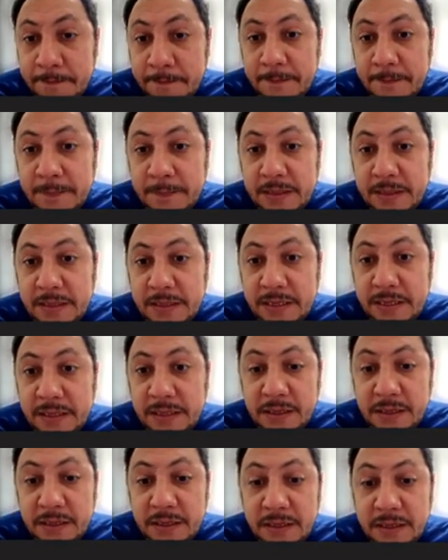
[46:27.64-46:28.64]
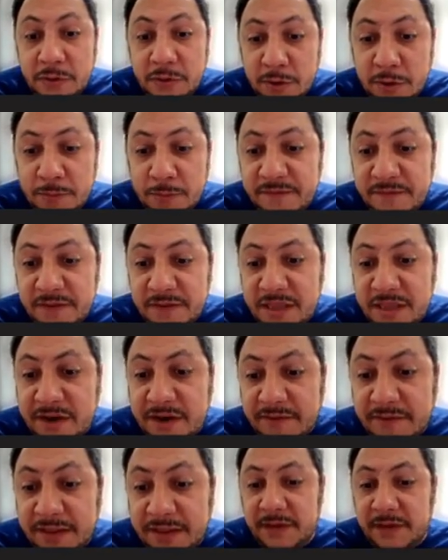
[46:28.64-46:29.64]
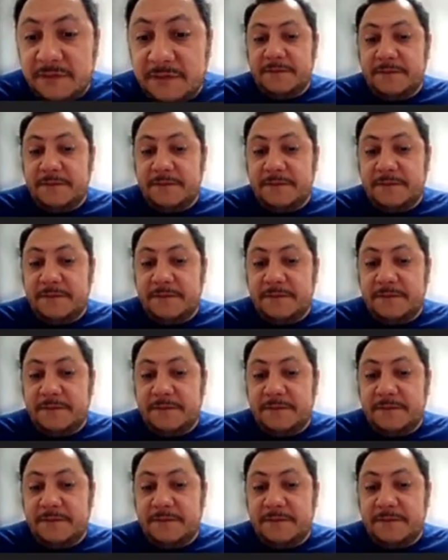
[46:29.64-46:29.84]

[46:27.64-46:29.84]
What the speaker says: the norm of the derivative.